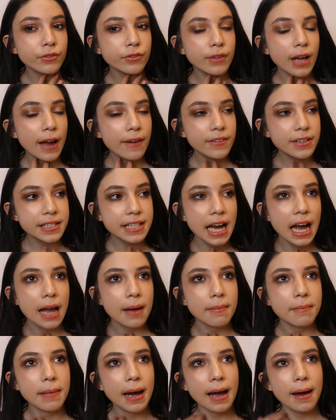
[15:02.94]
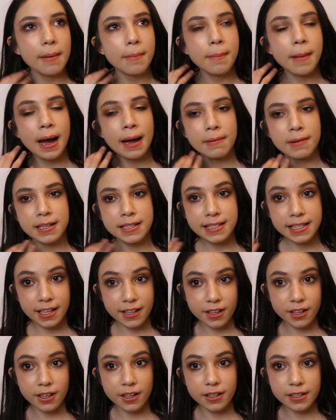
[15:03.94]
every time my
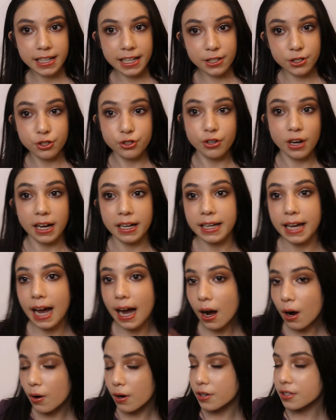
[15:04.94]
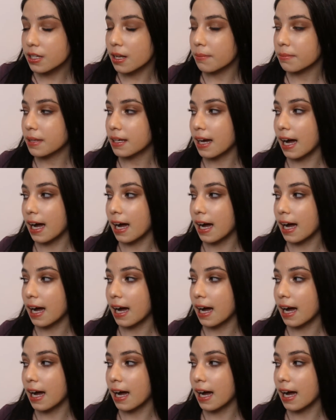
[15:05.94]
mascara gets dried out or something,